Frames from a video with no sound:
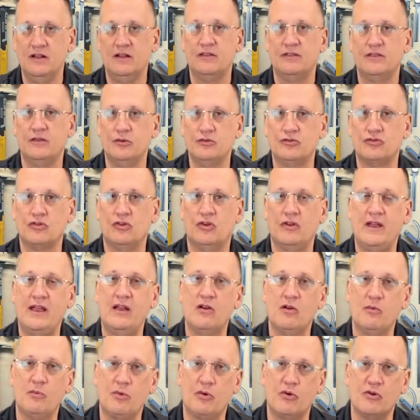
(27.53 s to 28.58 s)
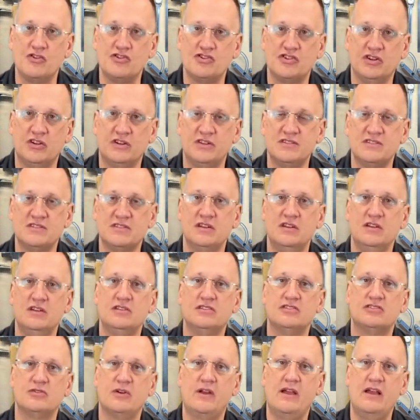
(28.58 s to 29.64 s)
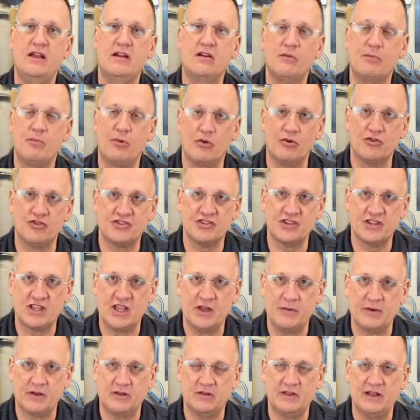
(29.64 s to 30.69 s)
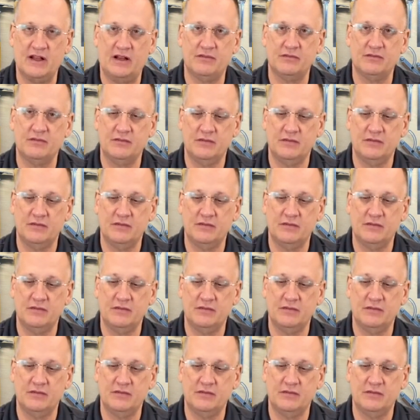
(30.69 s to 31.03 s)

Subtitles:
Those are all air purge guns, so air purges the chemical out.